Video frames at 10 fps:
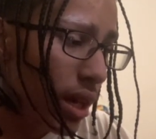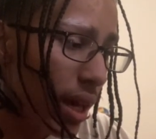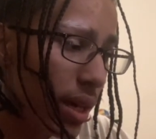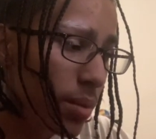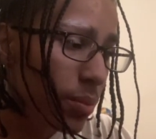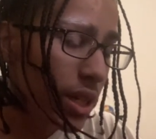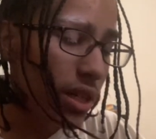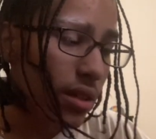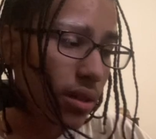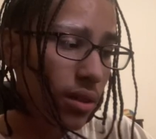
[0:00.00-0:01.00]

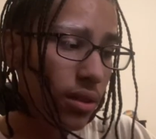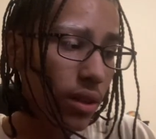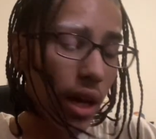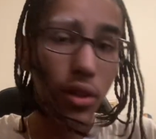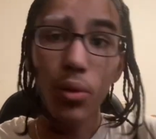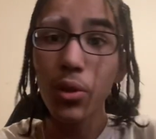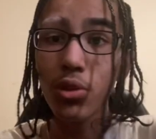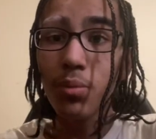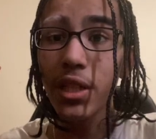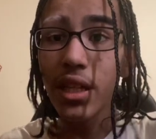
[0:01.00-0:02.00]
I don't know what
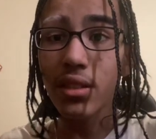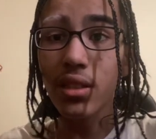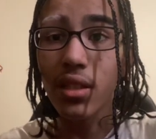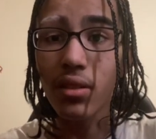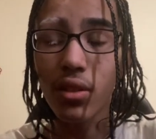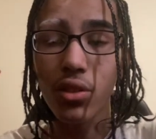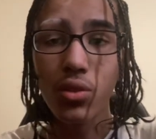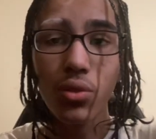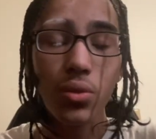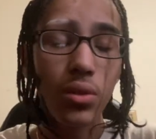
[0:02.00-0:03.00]
UBA stands or
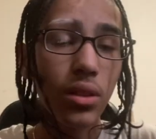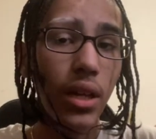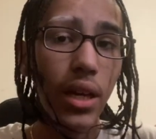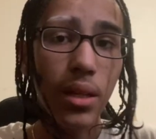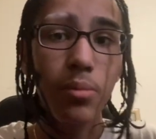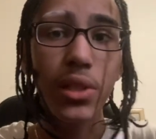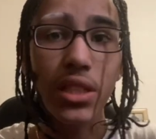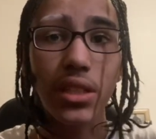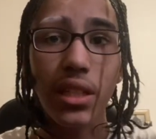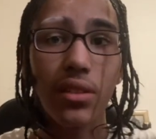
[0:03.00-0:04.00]

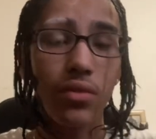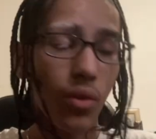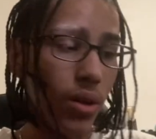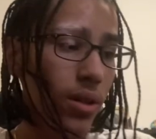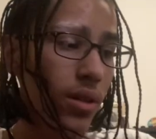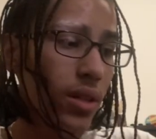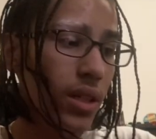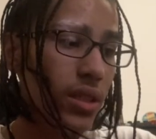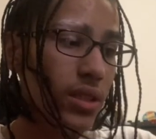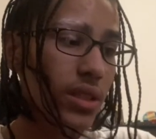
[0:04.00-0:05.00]
UAB stands for.
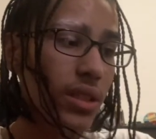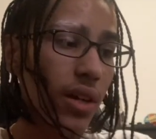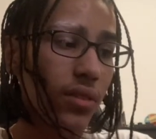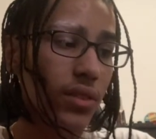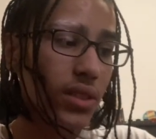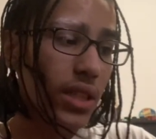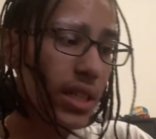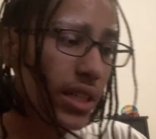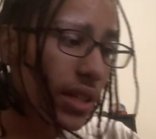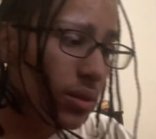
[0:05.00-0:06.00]

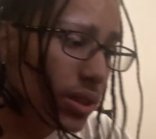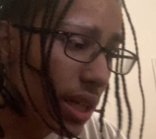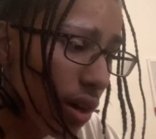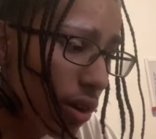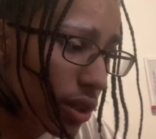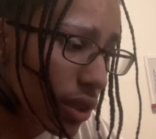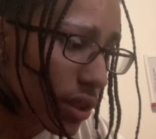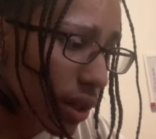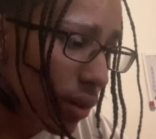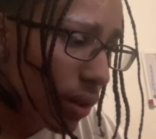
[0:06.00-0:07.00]
San Diego State are
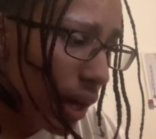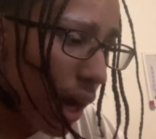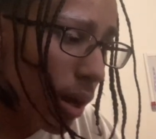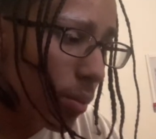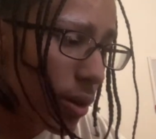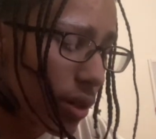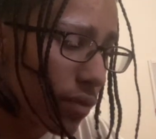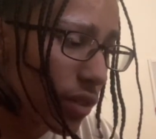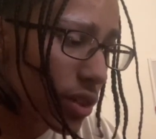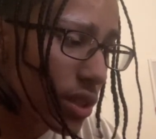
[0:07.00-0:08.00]
good though. Auburn
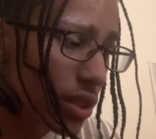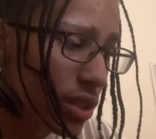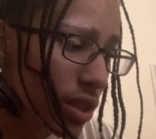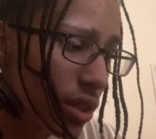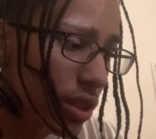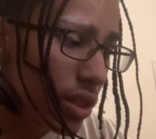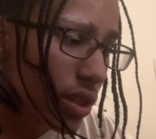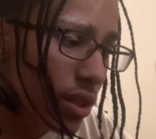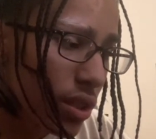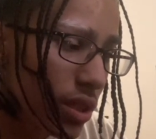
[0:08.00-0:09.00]
versus
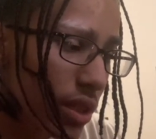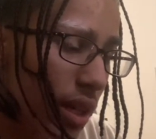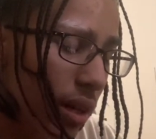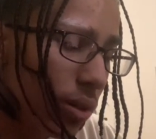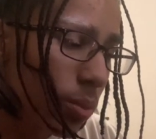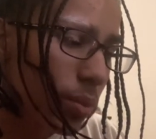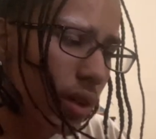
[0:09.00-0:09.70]
Yale.